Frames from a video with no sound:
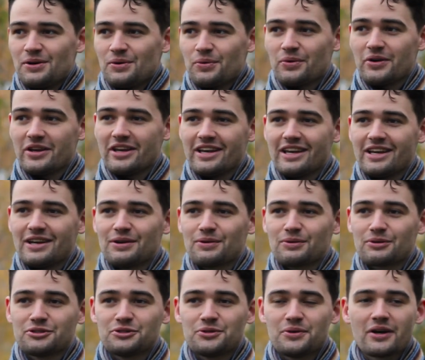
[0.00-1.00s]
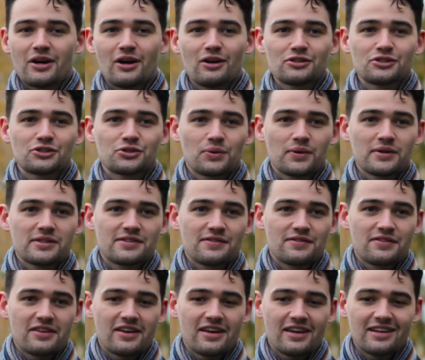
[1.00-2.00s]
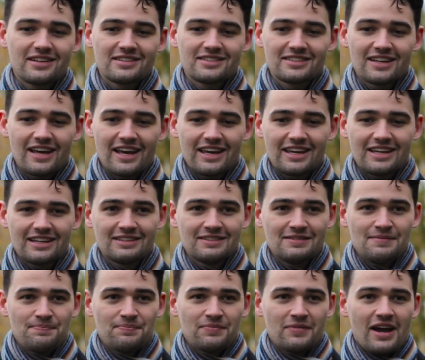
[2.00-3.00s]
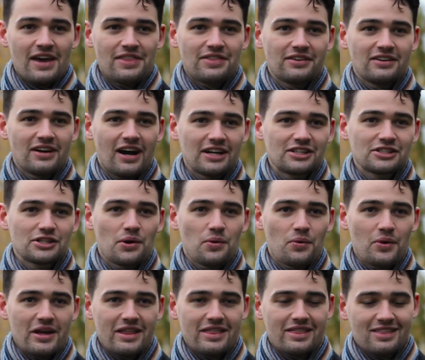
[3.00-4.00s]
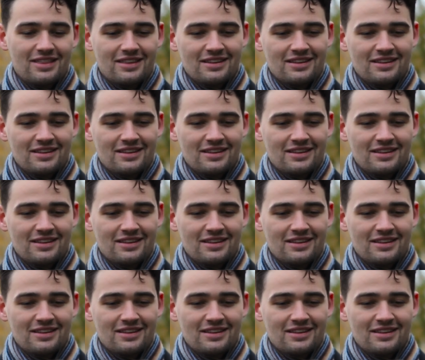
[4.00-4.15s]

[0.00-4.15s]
we were doing all sorts of things like at the dacha with